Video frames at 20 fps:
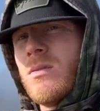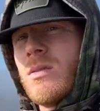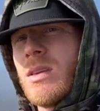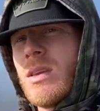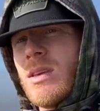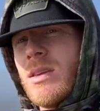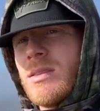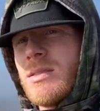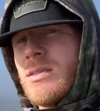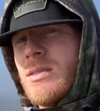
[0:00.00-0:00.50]

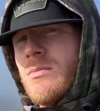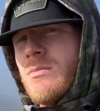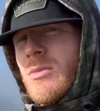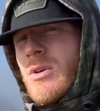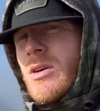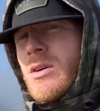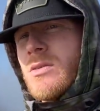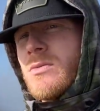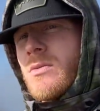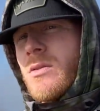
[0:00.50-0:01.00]
Can't see
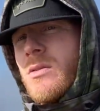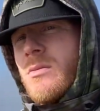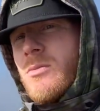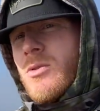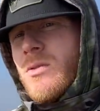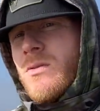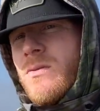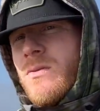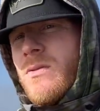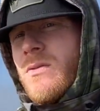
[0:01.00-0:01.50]
much. We're gonna
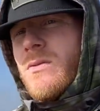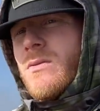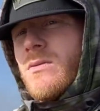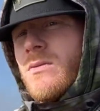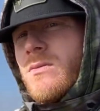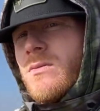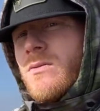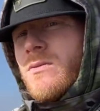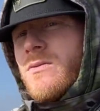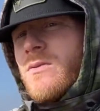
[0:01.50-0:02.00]
move
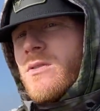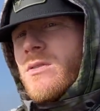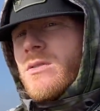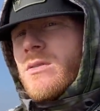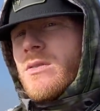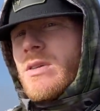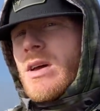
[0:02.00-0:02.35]
further